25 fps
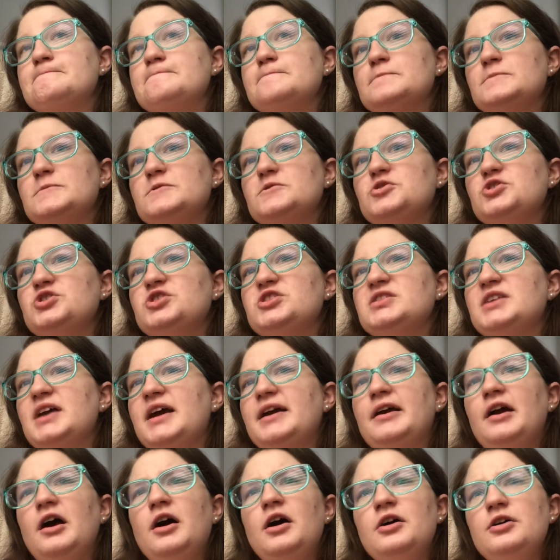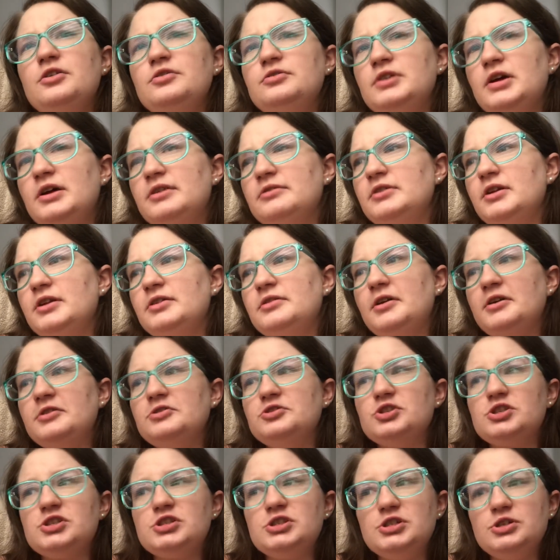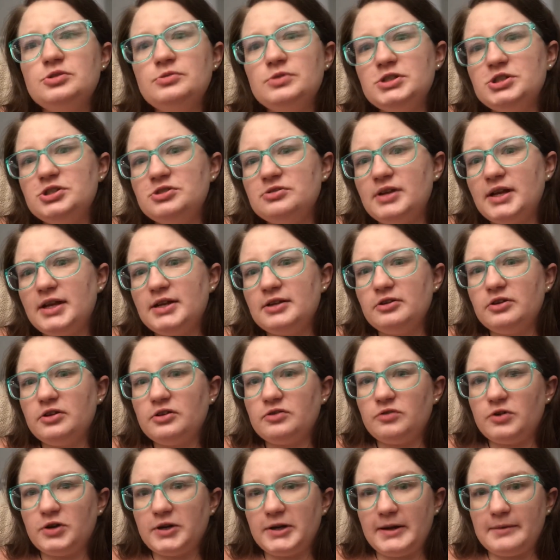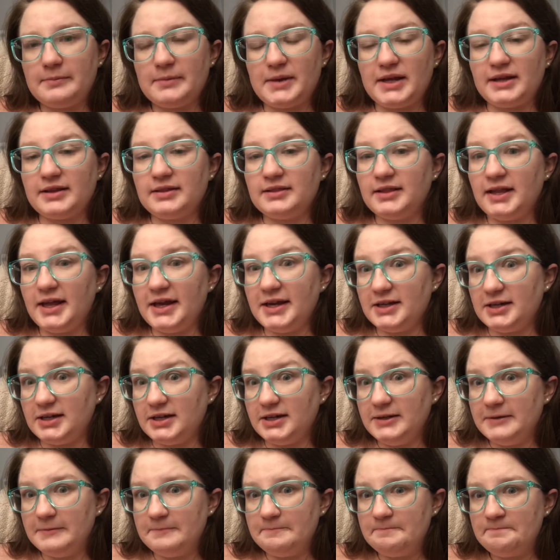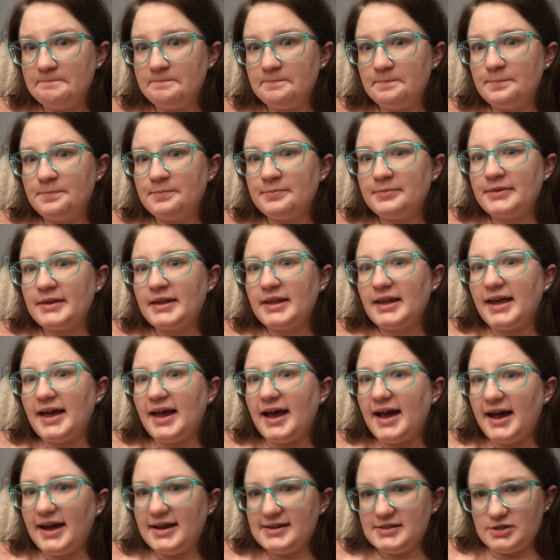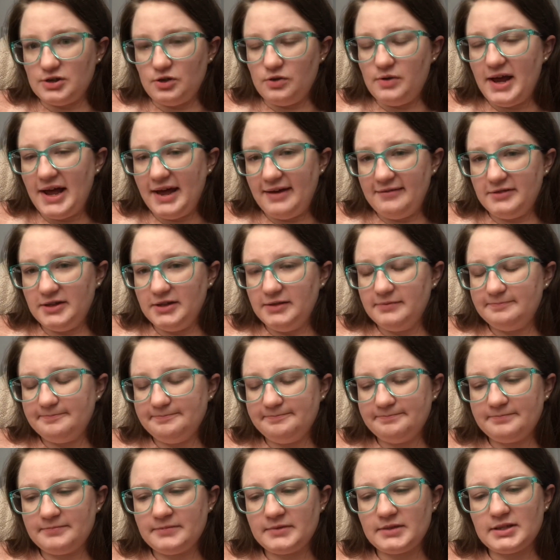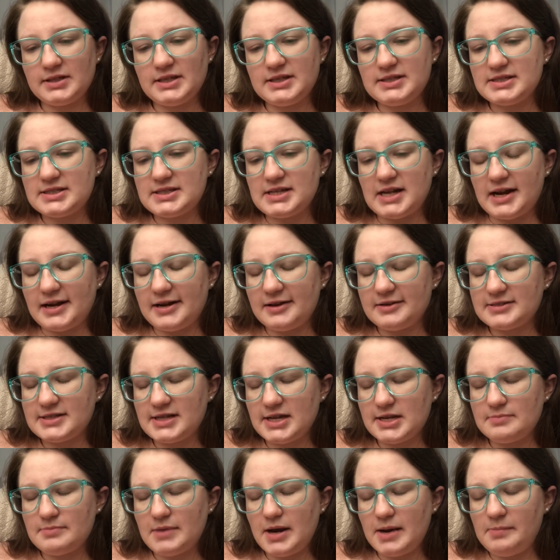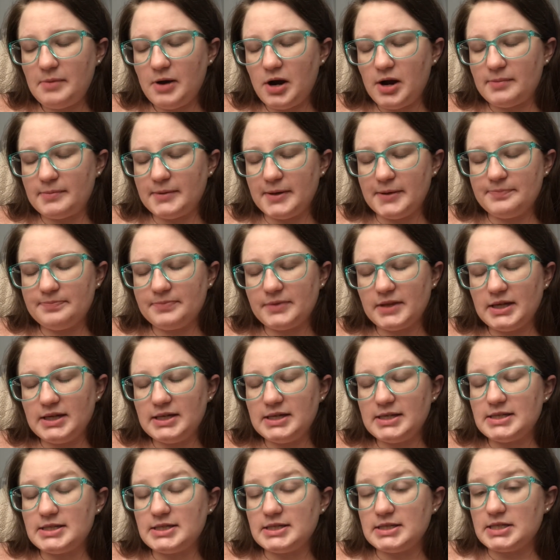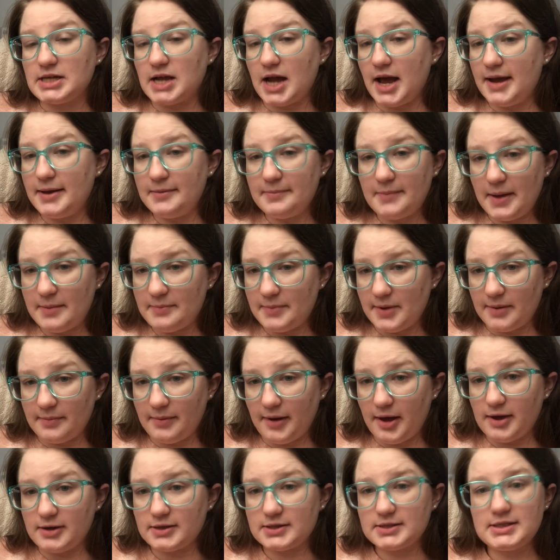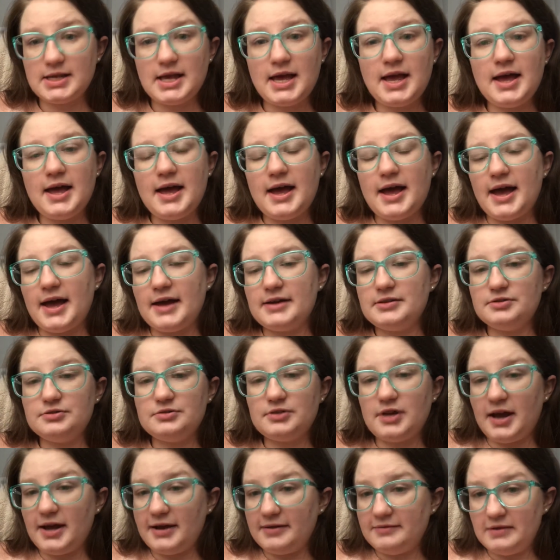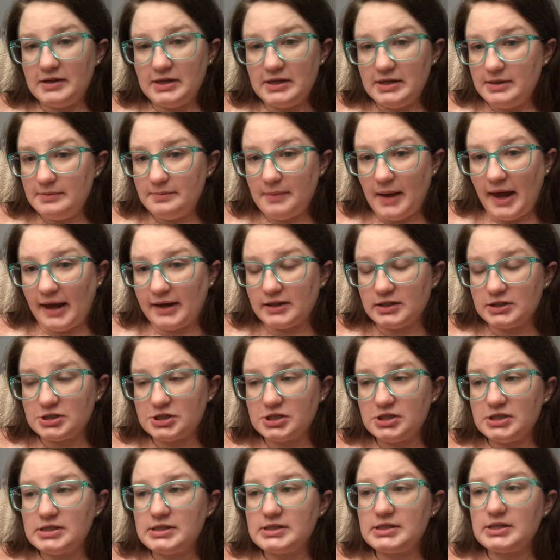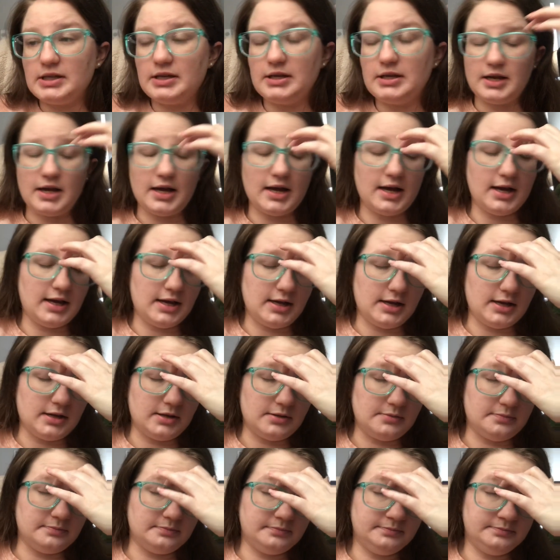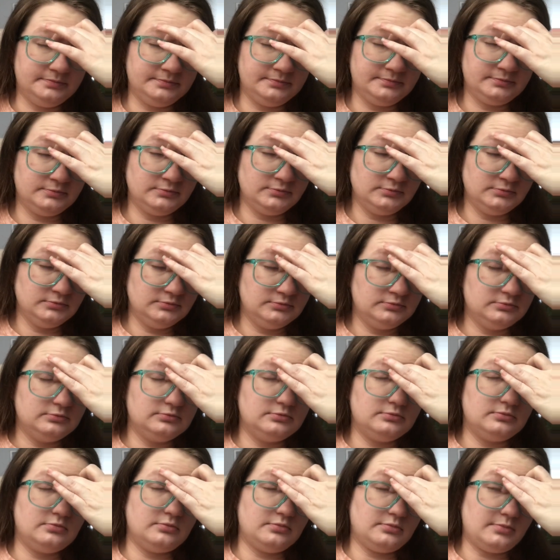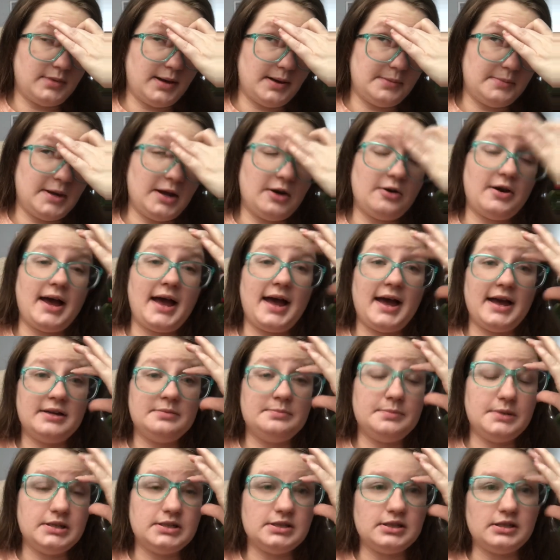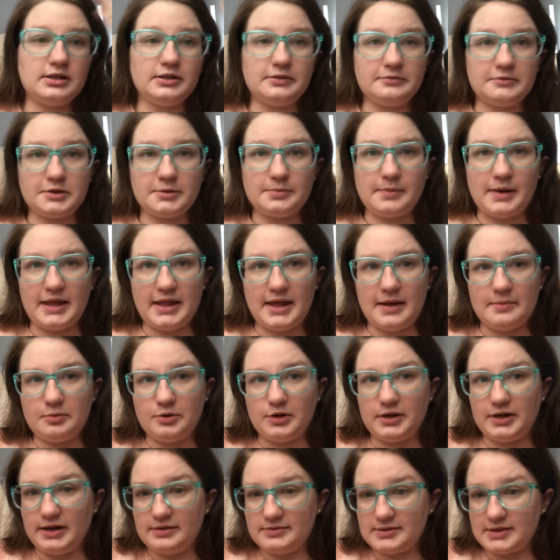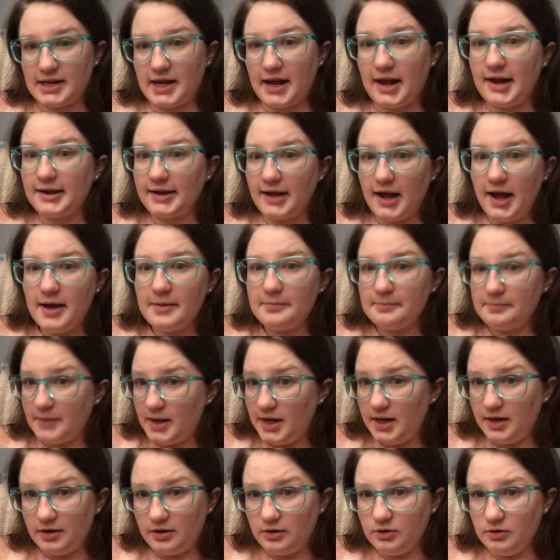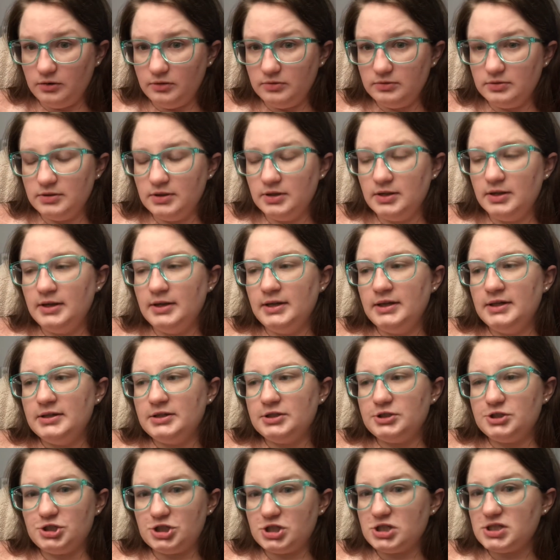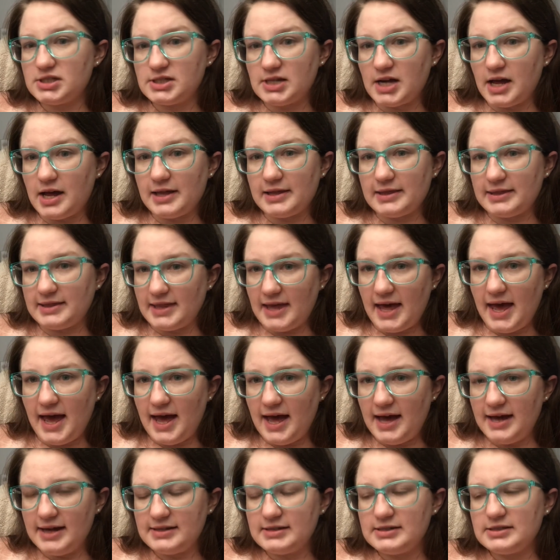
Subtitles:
And she's like, oh, no, just do what you can to look for it. And I'm like, lady, I don't have it. It's not outside of my apartment. It is not in my mailbox. I do not have any packages. My mail had been delivered by that point, and I was like, I got mail, just not that.